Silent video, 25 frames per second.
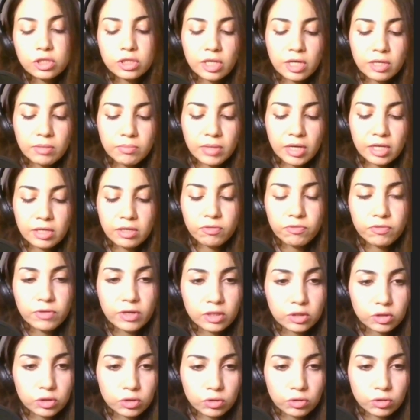in
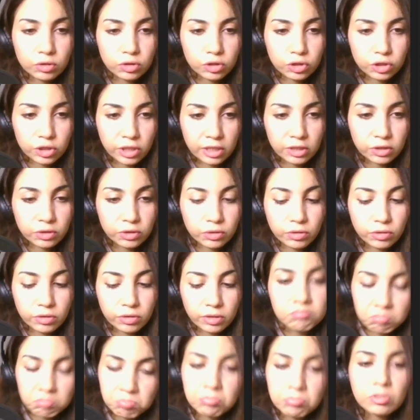Manifest.json,
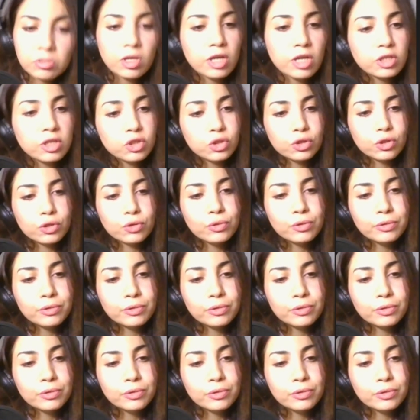like so.